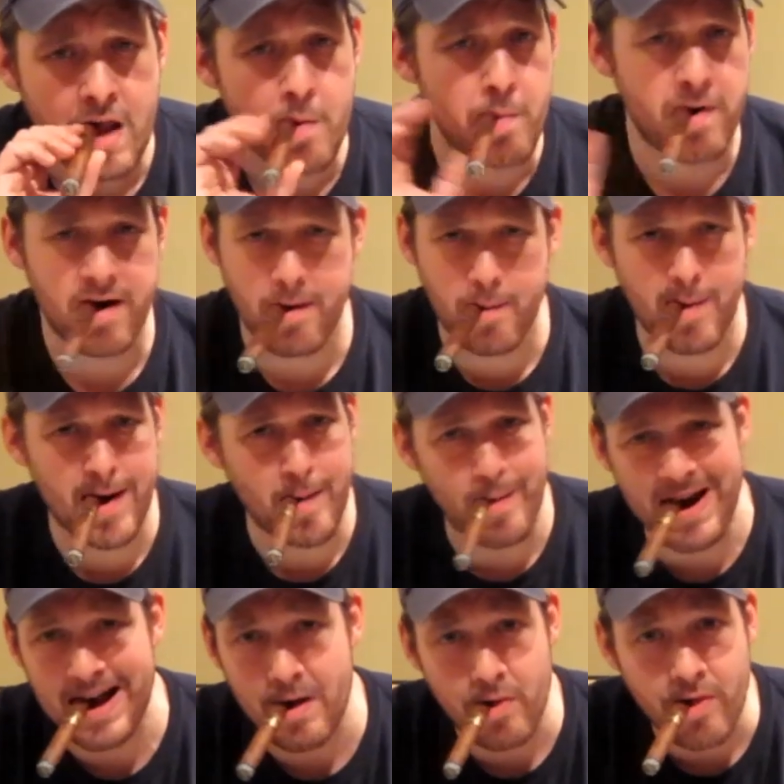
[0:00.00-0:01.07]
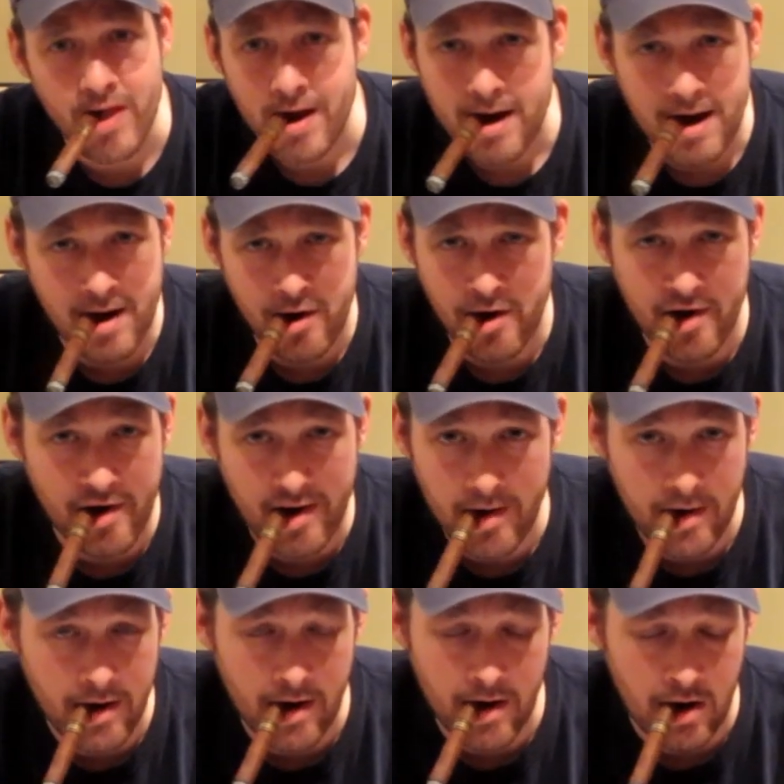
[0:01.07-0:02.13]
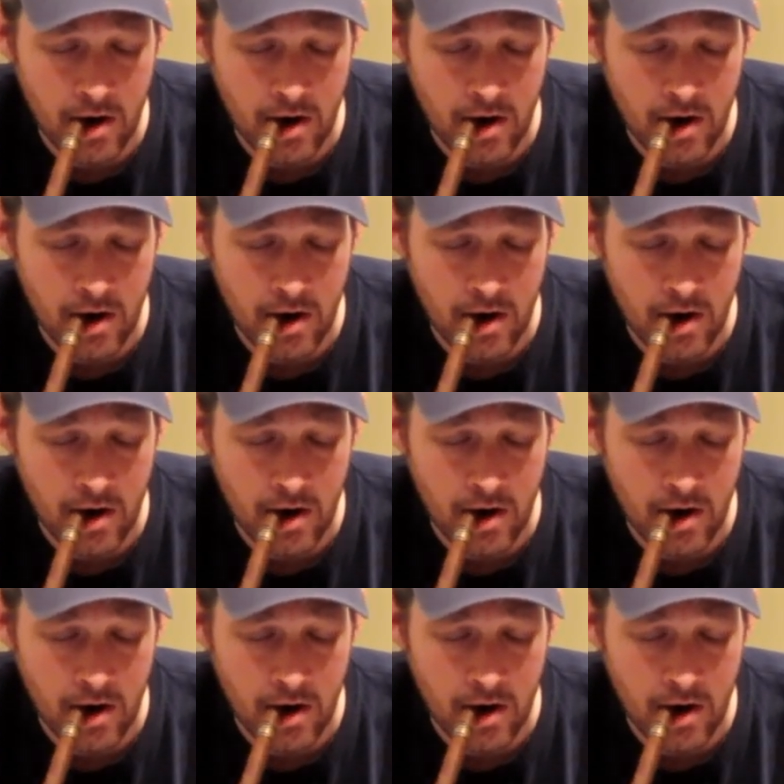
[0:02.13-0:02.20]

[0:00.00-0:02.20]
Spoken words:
put it in my mouth and just, you know,